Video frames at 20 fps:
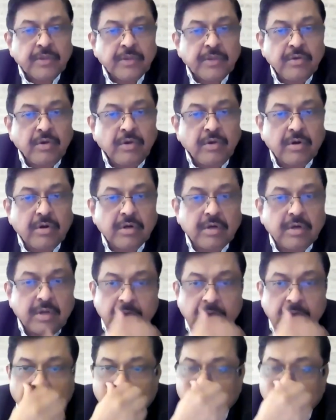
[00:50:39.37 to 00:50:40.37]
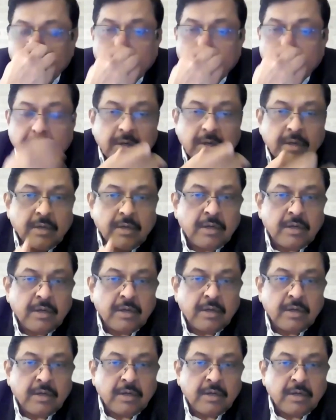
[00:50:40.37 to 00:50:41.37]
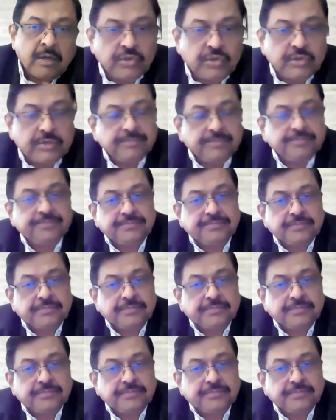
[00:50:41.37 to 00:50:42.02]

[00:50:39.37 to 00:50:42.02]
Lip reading: your schools,